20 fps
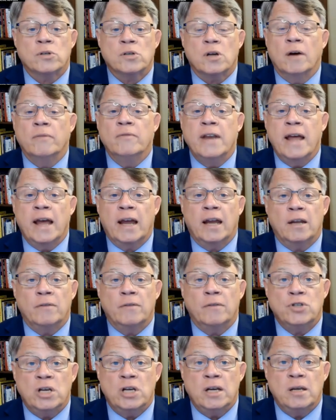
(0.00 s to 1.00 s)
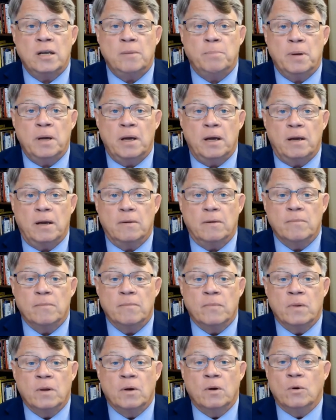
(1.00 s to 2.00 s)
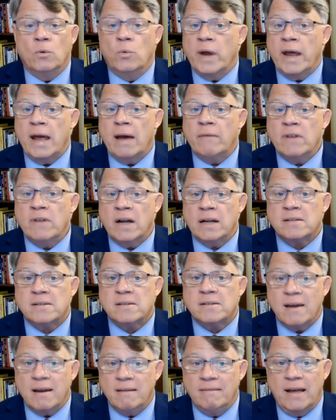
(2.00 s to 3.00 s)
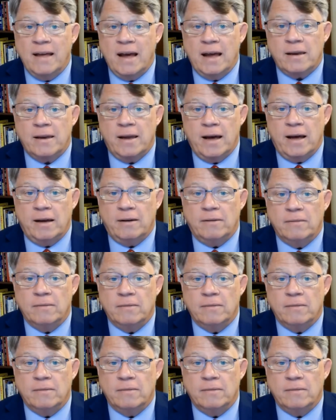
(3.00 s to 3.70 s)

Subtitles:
of negative GDP. We have not seen that yet.